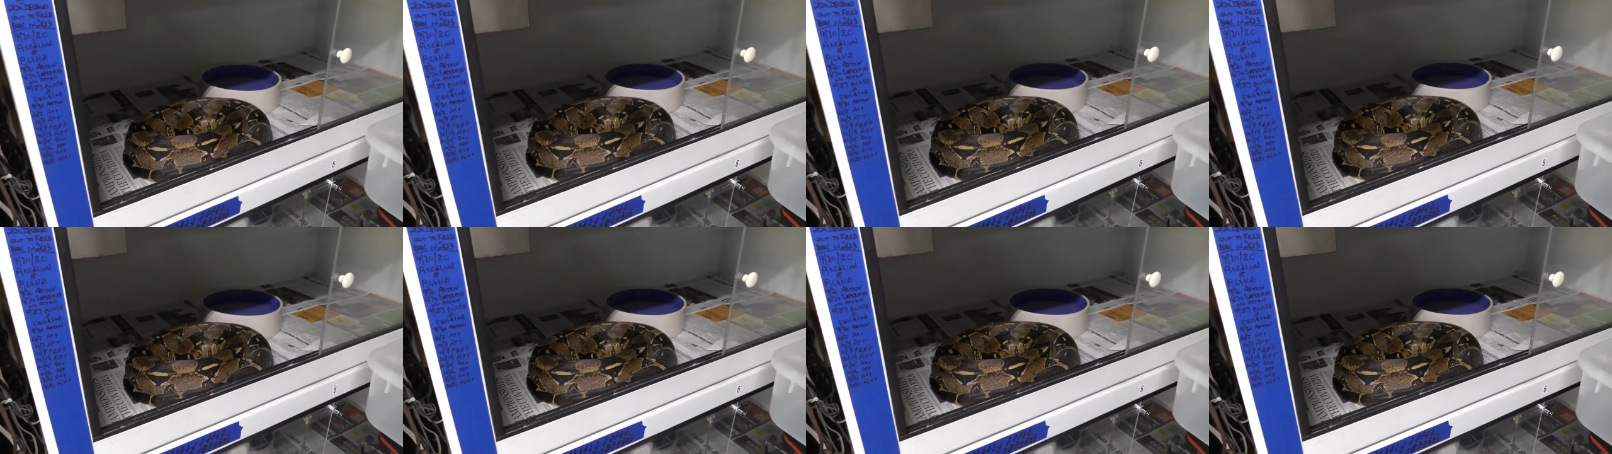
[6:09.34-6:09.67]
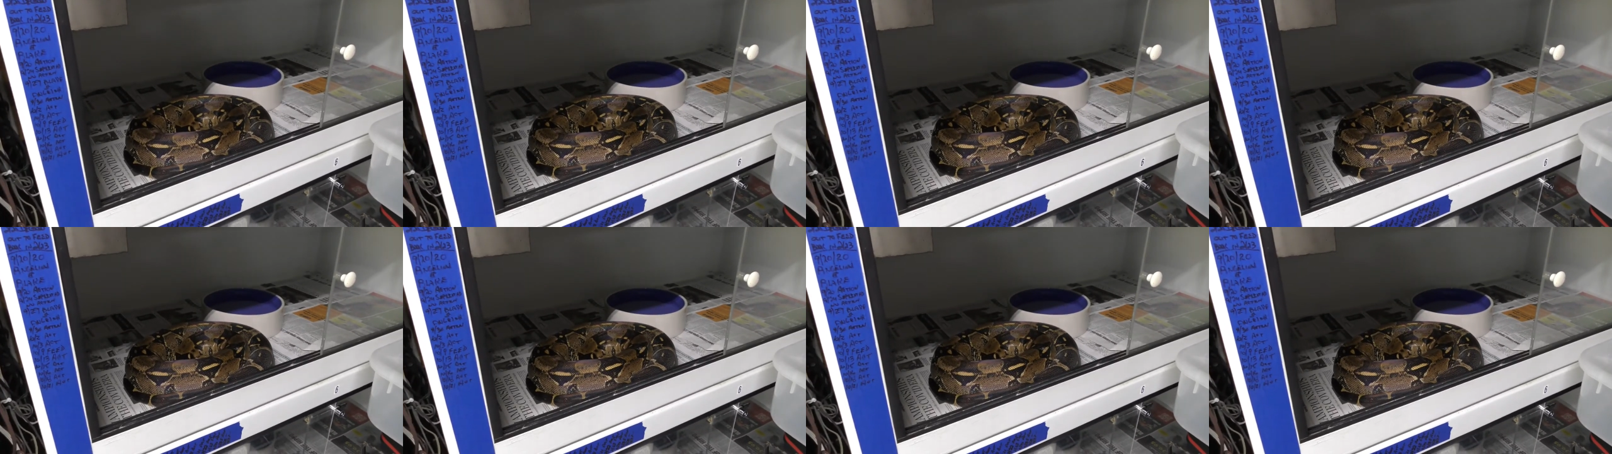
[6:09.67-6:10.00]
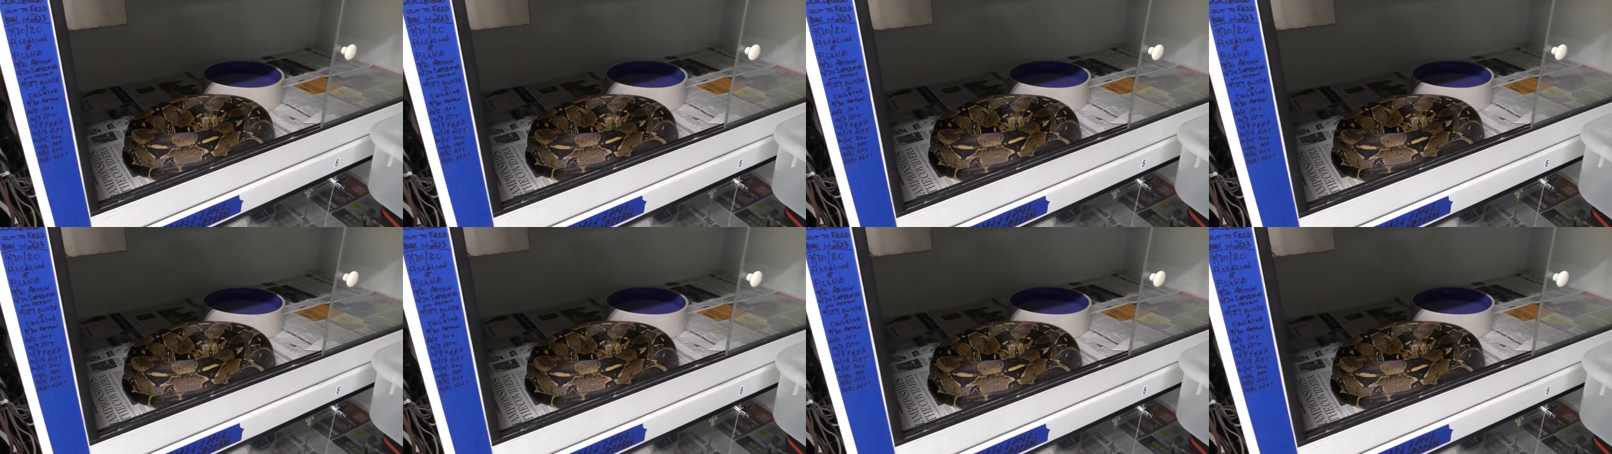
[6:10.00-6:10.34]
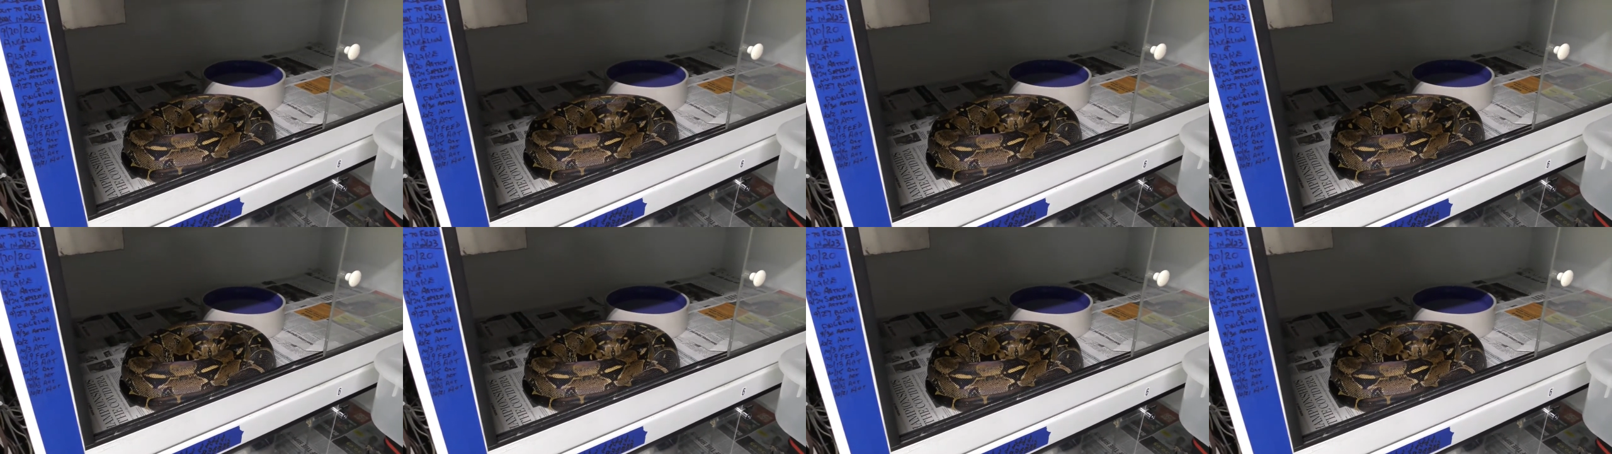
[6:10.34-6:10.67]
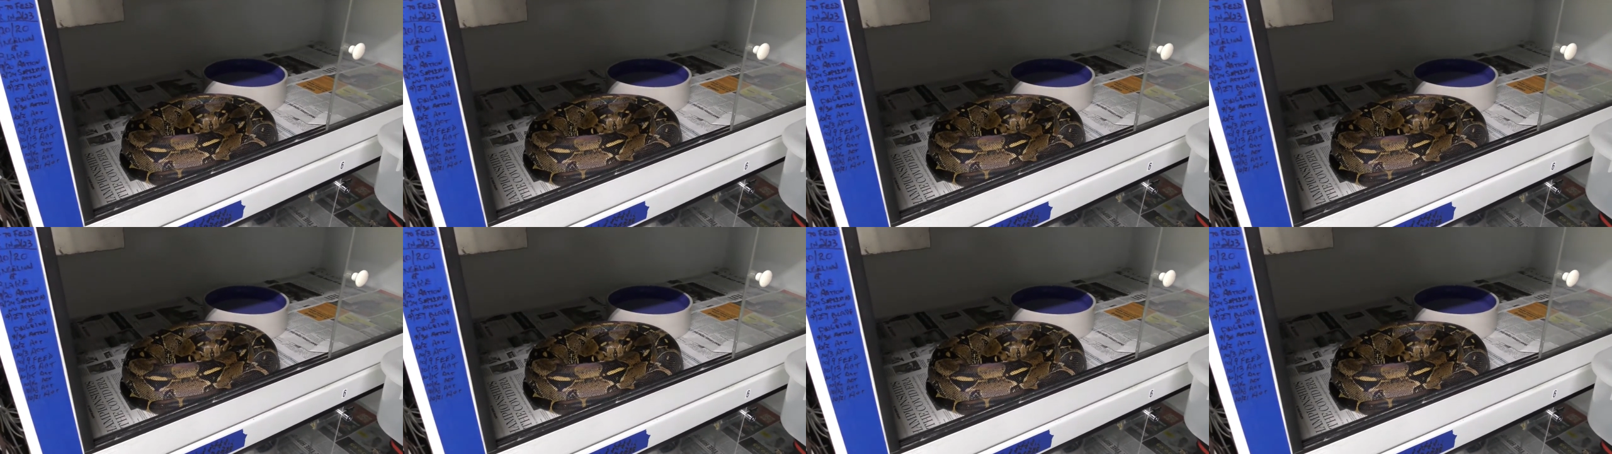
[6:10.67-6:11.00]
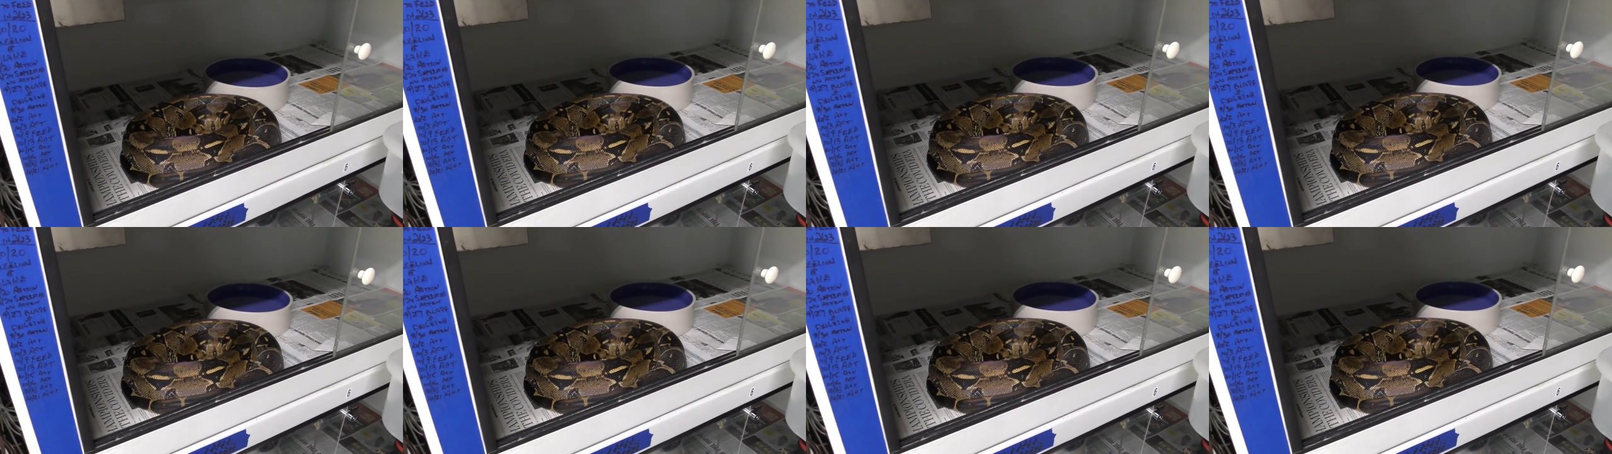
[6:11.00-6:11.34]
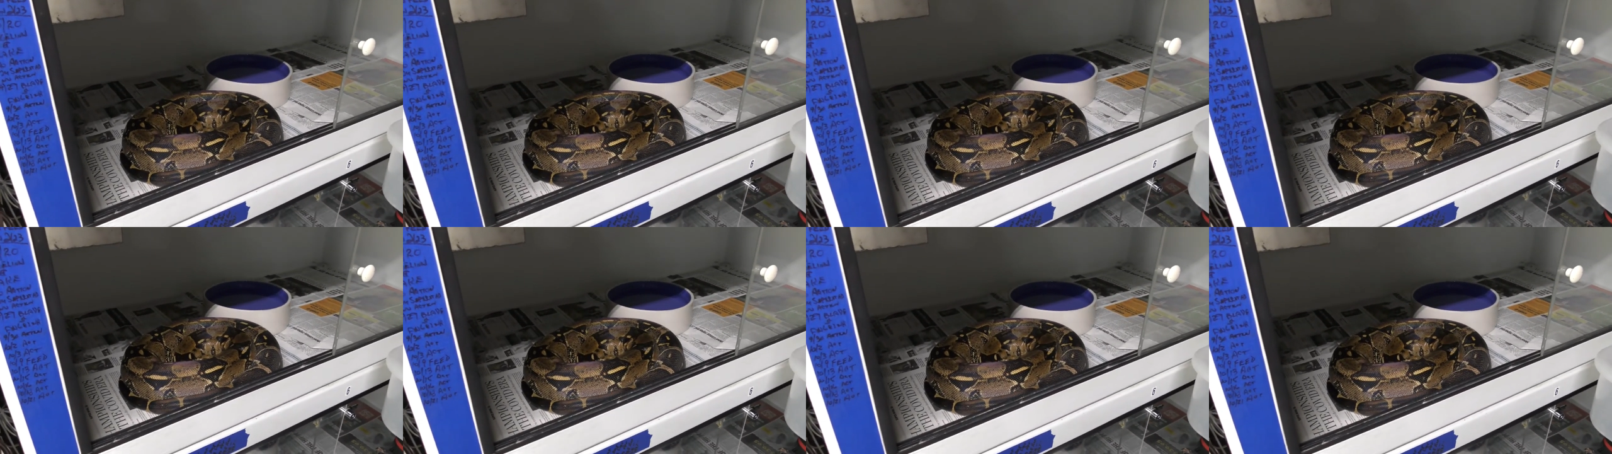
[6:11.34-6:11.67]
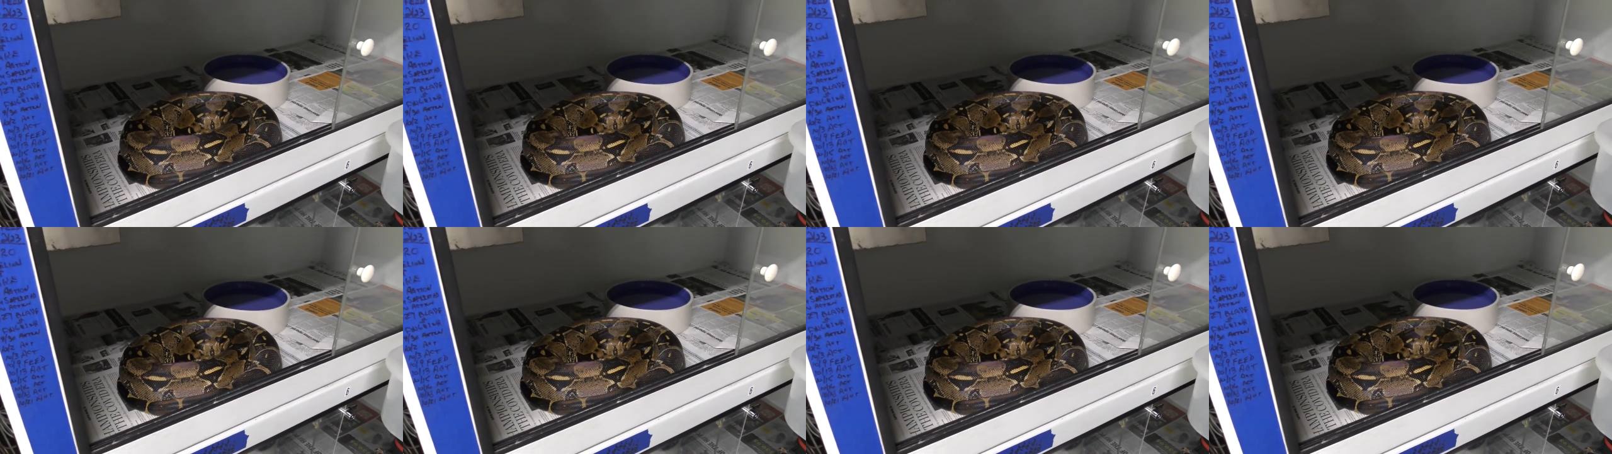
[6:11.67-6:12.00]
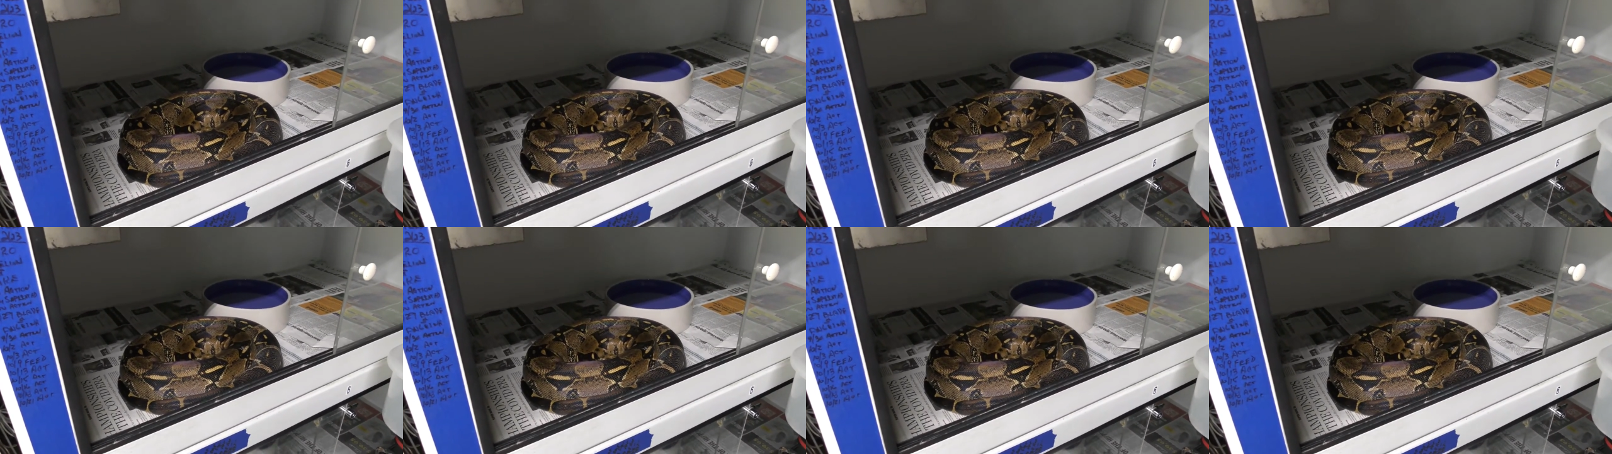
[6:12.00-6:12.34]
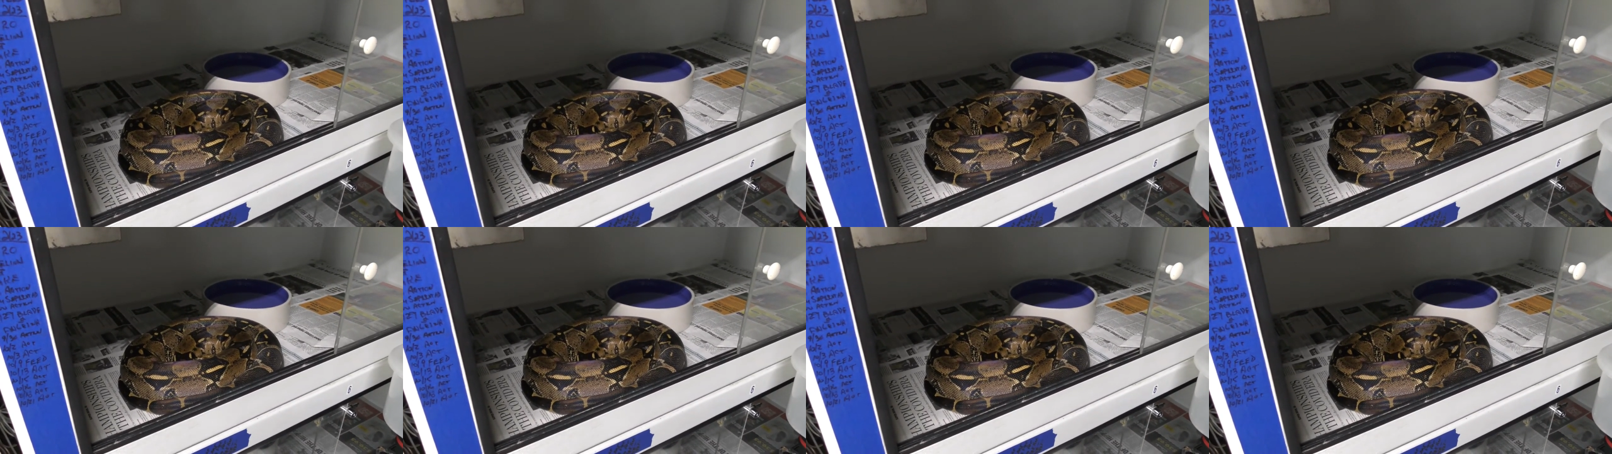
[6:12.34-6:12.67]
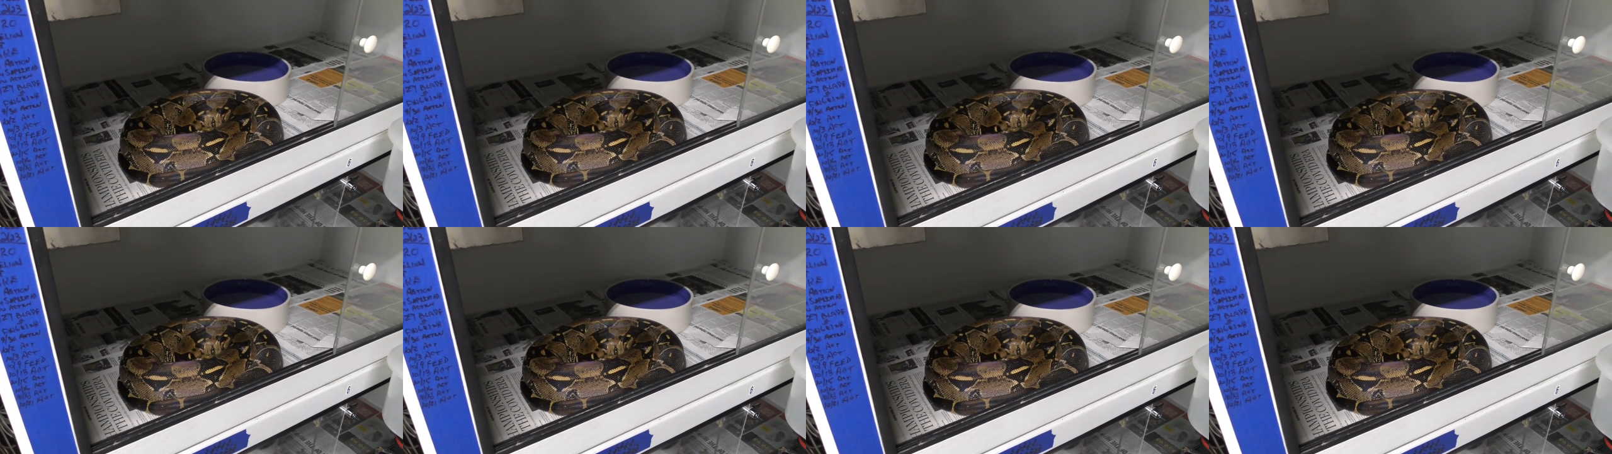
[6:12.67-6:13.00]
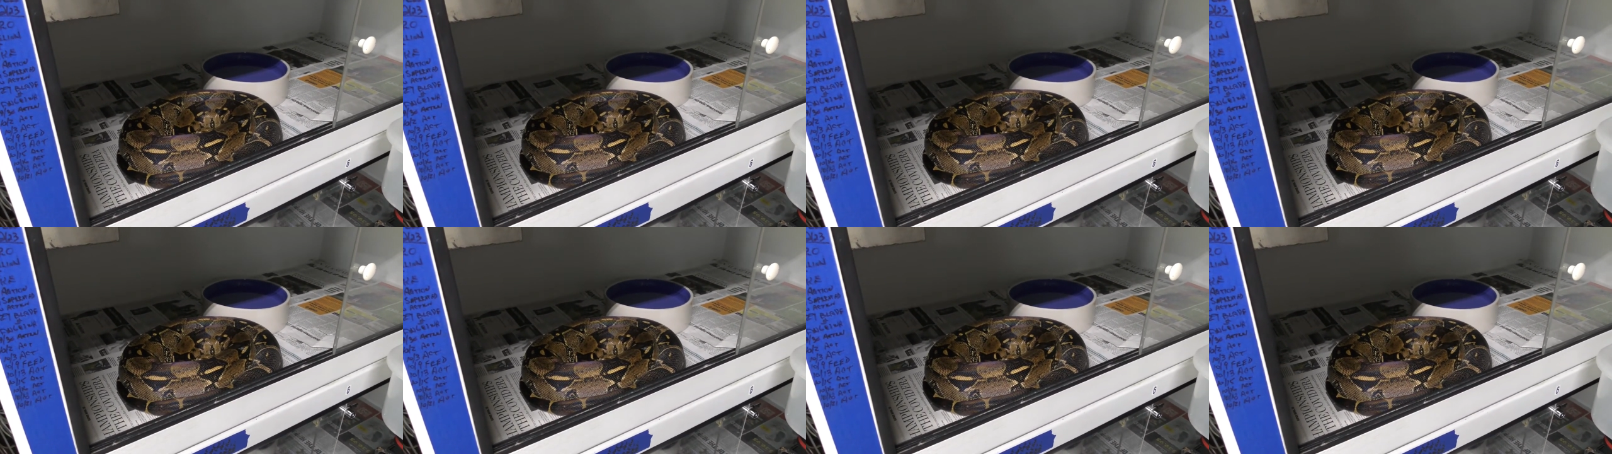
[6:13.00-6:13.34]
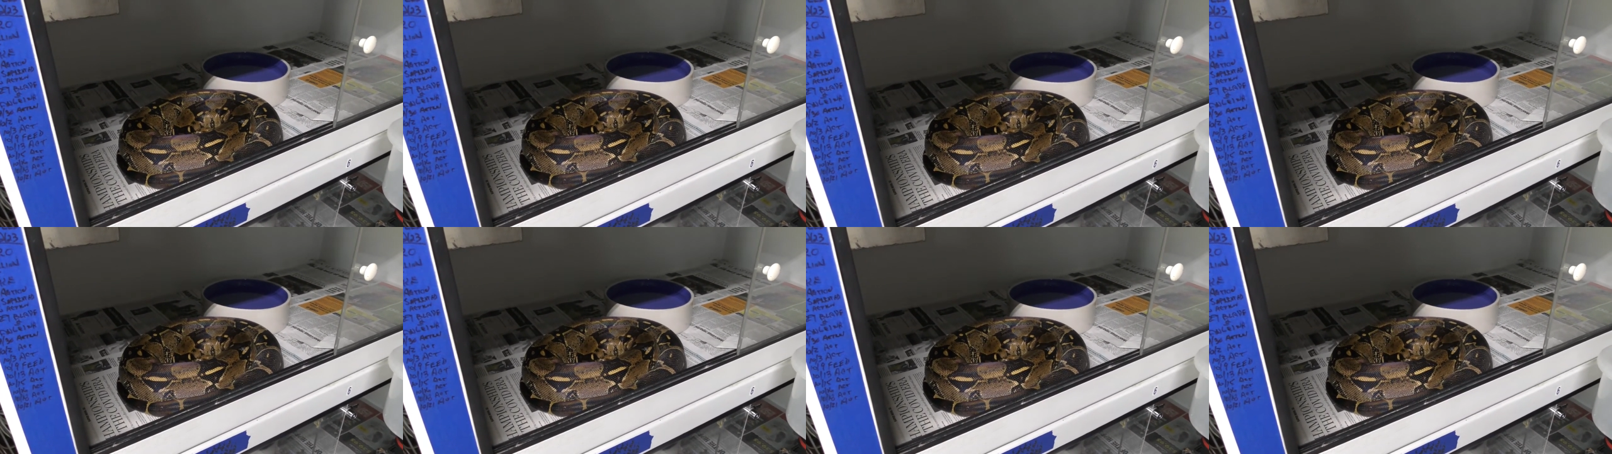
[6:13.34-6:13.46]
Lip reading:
Nobody's mouth can be seen.